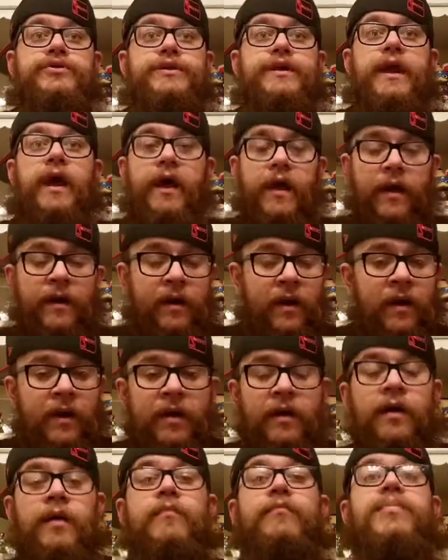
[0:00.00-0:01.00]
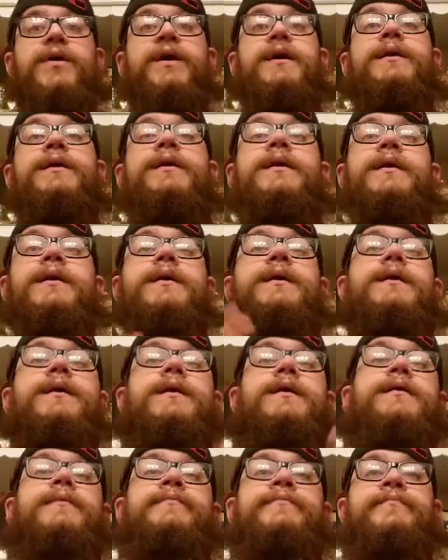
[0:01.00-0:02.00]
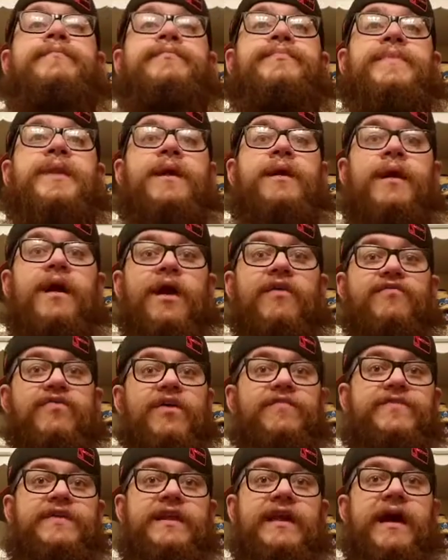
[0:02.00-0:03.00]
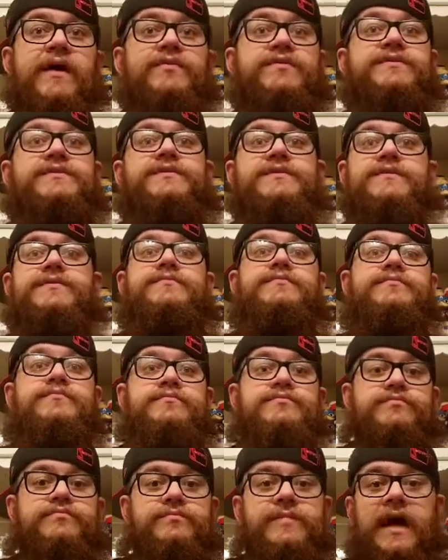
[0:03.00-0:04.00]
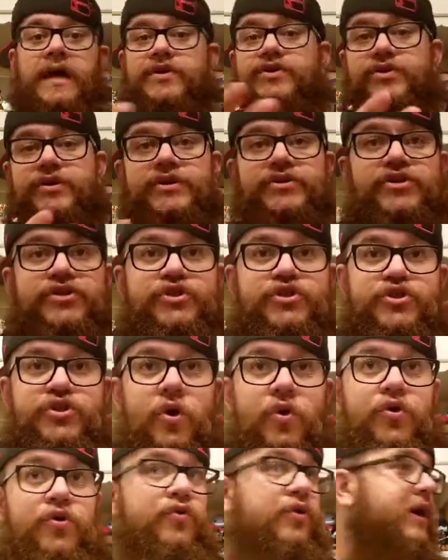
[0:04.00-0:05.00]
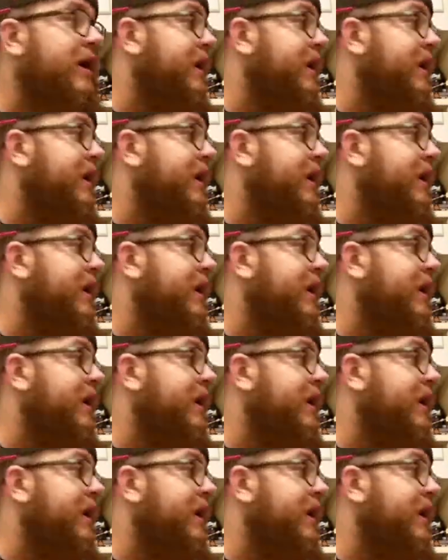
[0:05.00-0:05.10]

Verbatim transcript: today, but uh, I fluffed it out to actually just show you